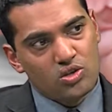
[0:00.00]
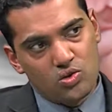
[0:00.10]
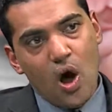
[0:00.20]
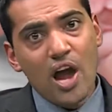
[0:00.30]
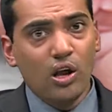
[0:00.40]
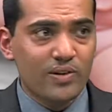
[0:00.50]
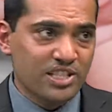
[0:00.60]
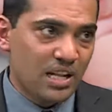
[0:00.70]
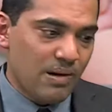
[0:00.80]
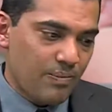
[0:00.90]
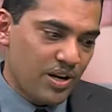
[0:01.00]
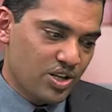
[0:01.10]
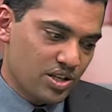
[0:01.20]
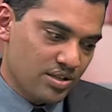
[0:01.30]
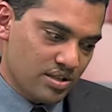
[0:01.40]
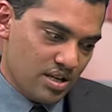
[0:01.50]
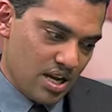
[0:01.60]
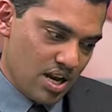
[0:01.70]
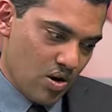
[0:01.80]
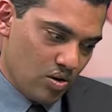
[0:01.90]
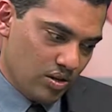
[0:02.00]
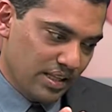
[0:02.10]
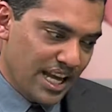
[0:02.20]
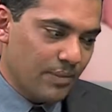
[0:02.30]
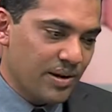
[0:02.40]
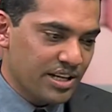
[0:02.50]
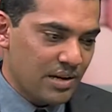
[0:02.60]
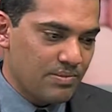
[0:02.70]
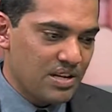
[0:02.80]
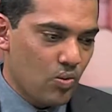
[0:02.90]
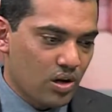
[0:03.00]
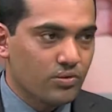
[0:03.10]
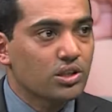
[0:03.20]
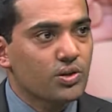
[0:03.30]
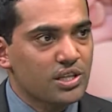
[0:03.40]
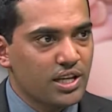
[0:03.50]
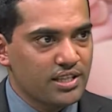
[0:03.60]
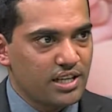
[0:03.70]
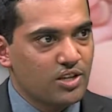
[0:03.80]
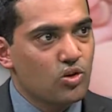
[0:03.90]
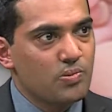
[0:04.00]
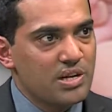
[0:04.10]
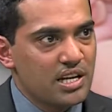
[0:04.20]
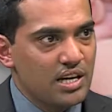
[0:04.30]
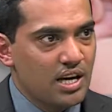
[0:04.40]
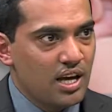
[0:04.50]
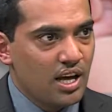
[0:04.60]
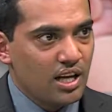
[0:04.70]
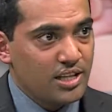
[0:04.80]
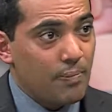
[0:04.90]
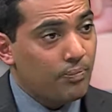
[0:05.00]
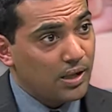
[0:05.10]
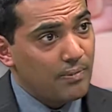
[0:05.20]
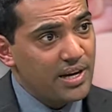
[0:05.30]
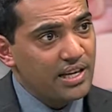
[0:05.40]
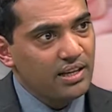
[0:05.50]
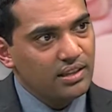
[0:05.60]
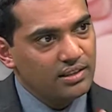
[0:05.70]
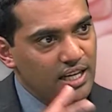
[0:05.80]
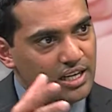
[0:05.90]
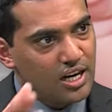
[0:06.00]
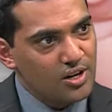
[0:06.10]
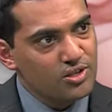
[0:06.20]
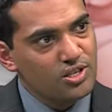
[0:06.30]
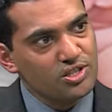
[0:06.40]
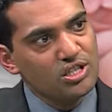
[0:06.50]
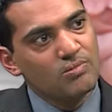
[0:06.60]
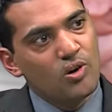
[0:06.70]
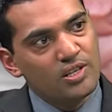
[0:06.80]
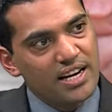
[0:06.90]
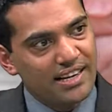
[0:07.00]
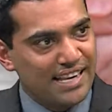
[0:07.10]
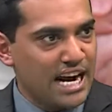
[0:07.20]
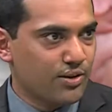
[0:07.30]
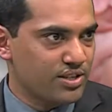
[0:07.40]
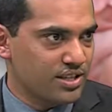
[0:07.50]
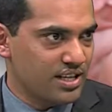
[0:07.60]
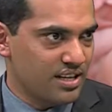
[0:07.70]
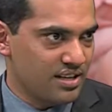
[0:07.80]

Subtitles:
So I always tell my patients, the leg pain can be one of the three things. It could be their plumbing, their gutter system, or their electricity.